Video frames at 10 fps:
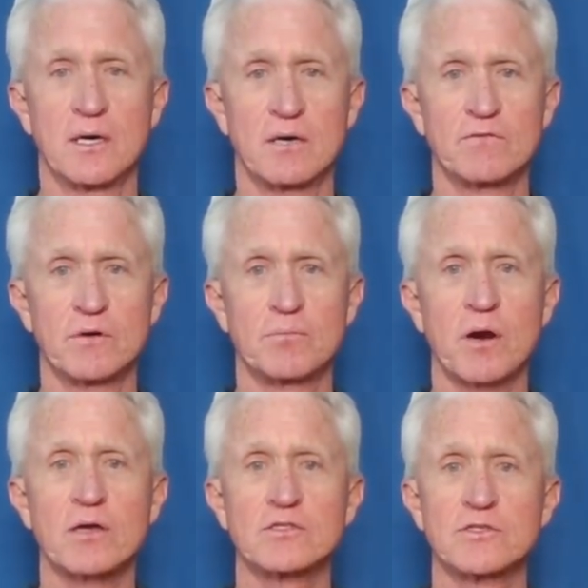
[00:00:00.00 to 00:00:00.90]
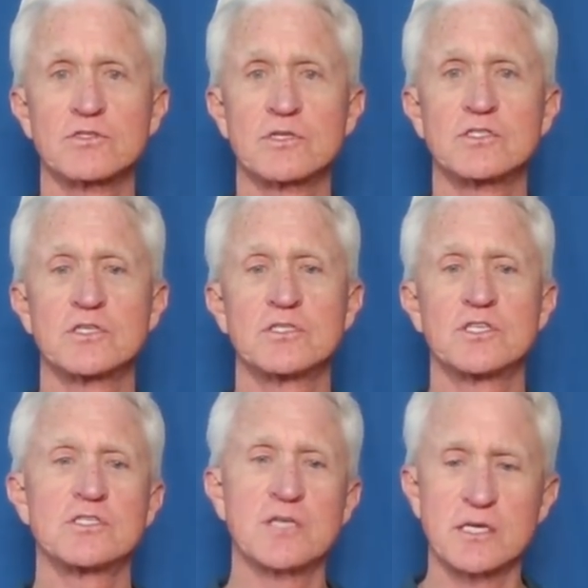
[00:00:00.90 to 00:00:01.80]
of uh, Parkinson's
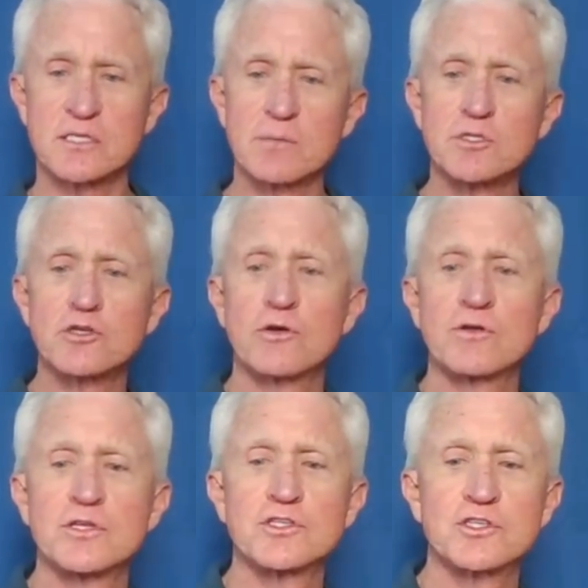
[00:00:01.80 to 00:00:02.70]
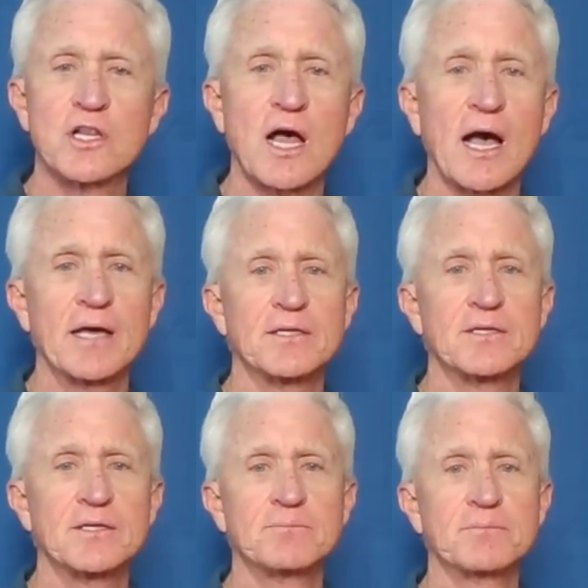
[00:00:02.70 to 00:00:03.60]
disease these days. Let me show you this
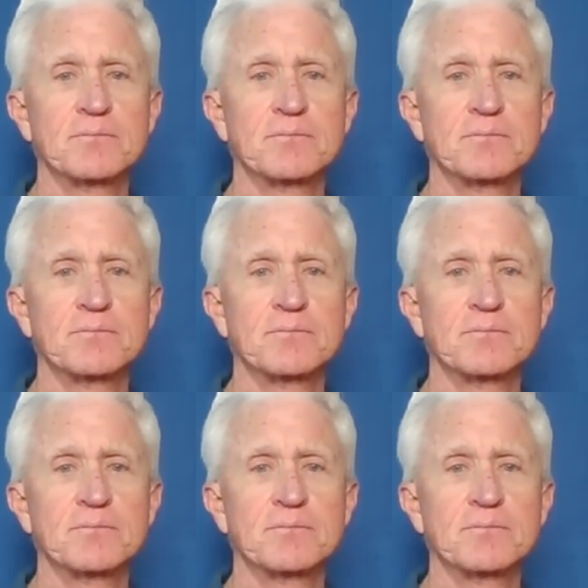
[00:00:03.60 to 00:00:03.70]
slide.